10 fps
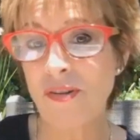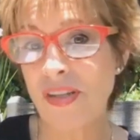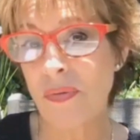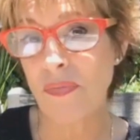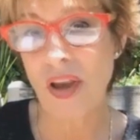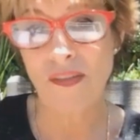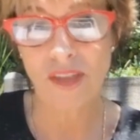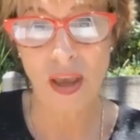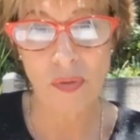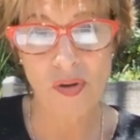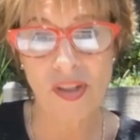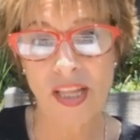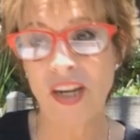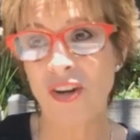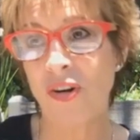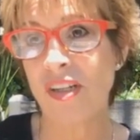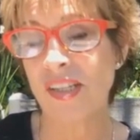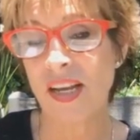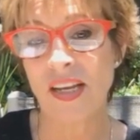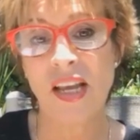or some kind of chemical in it, or it's
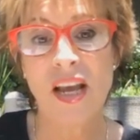a,